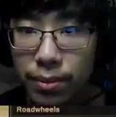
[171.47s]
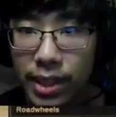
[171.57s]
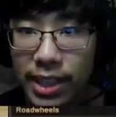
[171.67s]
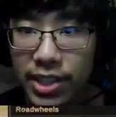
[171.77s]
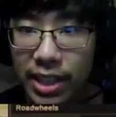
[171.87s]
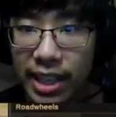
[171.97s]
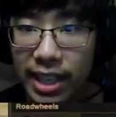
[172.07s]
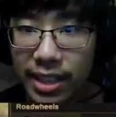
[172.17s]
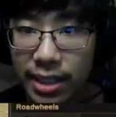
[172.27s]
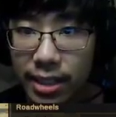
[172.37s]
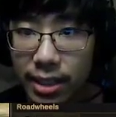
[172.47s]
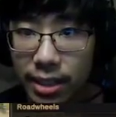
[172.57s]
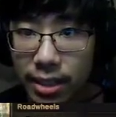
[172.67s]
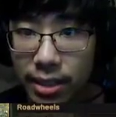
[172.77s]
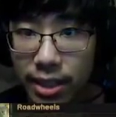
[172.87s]
I shall add
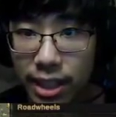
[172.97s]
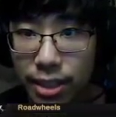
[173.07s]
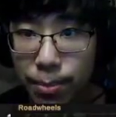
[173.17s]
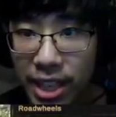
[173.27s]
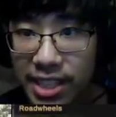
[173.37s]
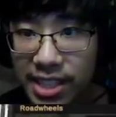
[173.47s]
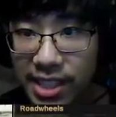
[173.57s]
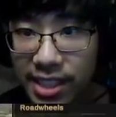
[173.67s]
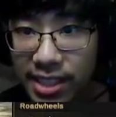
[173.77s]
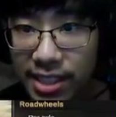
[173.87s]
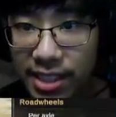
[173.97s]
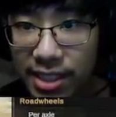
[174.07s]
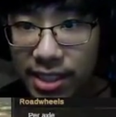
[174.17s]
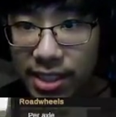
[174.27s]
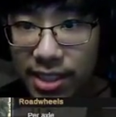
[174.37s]
spacings
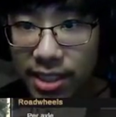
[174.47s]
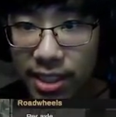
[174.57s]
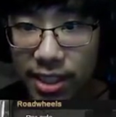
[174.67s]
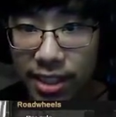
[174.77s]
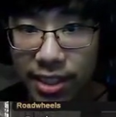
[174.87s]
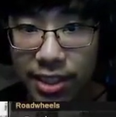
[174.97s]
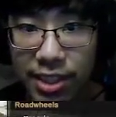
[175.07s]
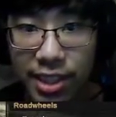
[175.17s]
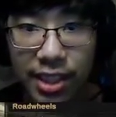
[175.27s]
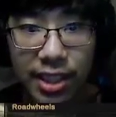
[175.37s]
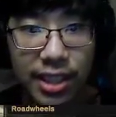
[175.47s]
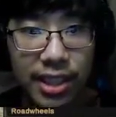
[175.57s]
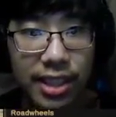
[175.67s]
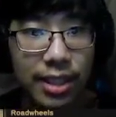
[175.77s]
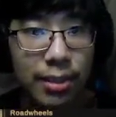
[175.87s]
this large,
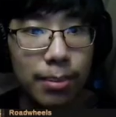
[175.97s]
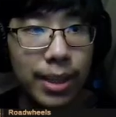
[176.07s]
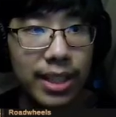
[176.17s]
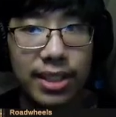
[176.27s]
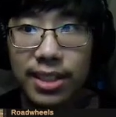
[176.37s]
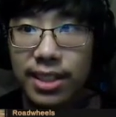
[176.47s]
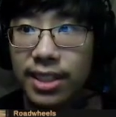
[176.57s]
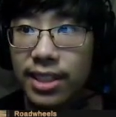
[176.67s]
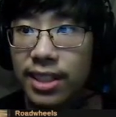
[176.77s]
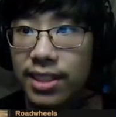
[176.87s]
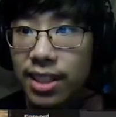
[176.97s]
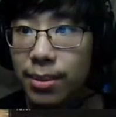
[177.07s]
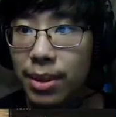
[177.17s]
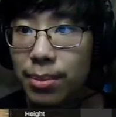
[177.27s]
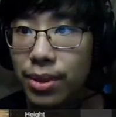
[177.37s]
but that's gonna
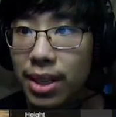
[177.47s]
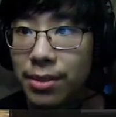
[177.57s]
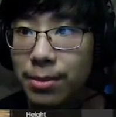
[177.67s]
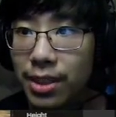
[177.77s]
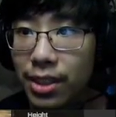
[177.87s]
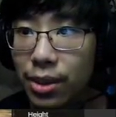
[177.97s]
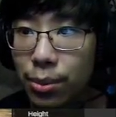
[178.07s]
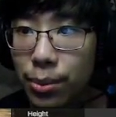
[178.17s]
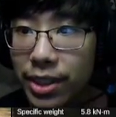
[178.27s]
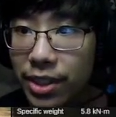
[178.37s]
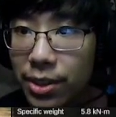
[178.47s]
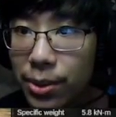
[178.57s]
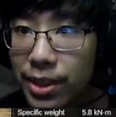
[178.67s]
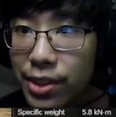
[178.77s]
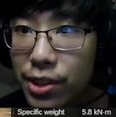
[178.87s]
be a problem though. We are
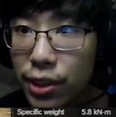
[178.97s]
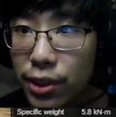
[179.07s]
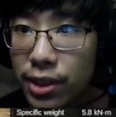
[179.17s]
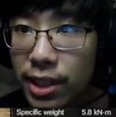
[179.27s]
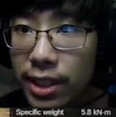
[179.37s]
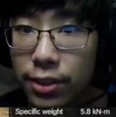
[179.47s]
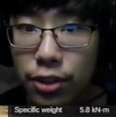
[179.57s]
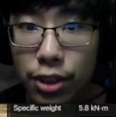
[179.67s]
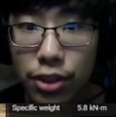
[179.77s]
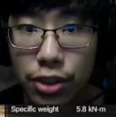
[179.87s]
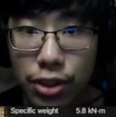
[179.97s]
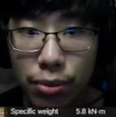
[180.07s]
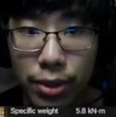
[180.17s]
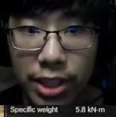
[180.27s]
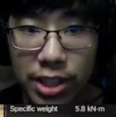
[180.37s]
going to adjust the
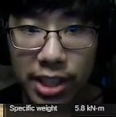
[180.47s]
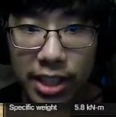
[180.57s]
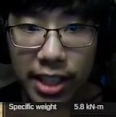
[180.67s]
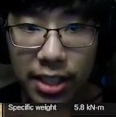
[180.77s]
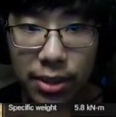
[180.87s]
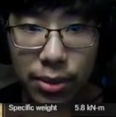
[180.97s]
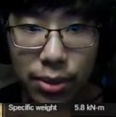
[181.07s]
resting angle